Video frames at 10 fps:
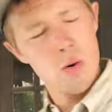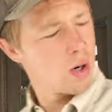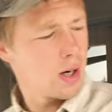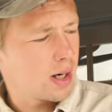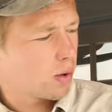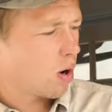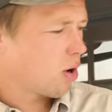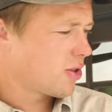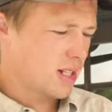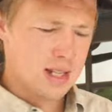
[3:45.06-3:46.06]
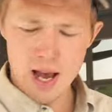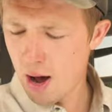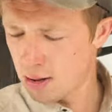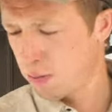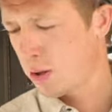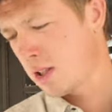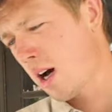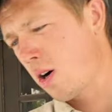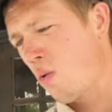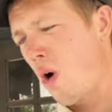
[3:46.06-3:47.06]
we're gonna roll this out, put
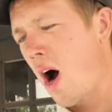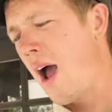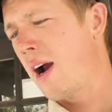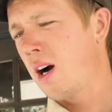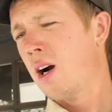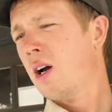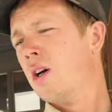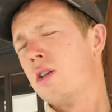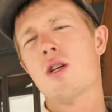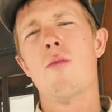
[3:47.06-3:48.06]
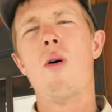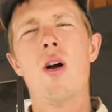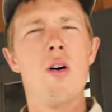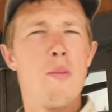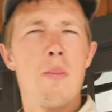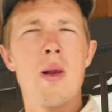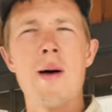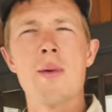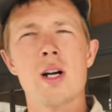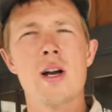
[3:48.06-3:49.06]
down our wire. Tomorrow the
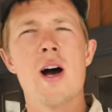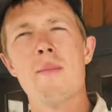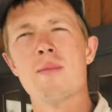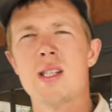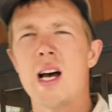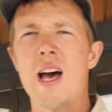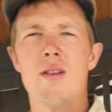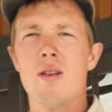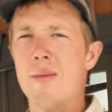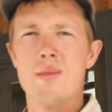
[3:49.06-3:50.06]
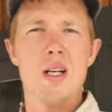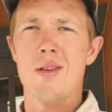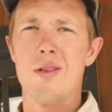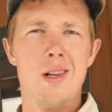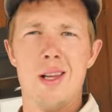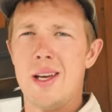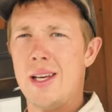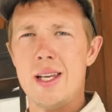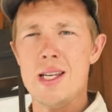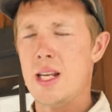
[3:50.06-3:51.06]
plumber comes. I don't, I'm not really a
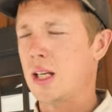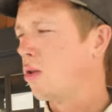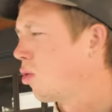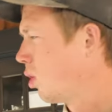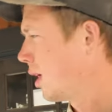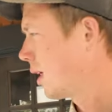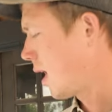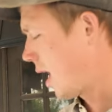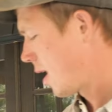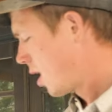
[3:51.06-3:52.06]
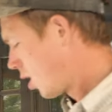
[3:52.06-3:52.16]
heating cooling guy.